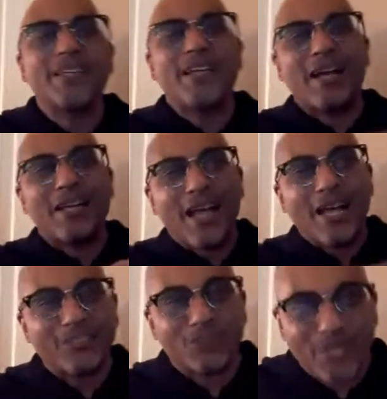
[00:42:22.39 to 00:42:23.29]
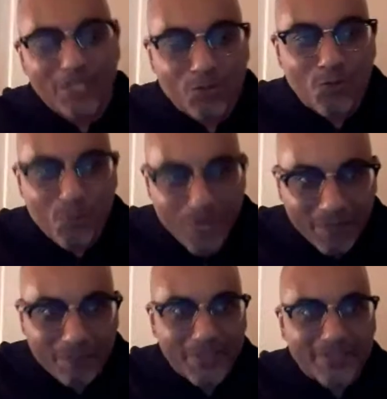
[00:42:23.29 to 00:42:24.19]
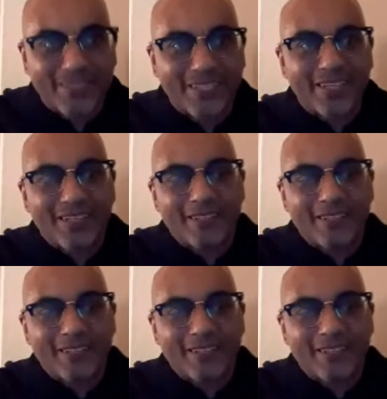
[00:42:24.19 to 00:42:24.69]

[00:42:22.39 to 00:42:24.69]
I can concentrate on the big picture now.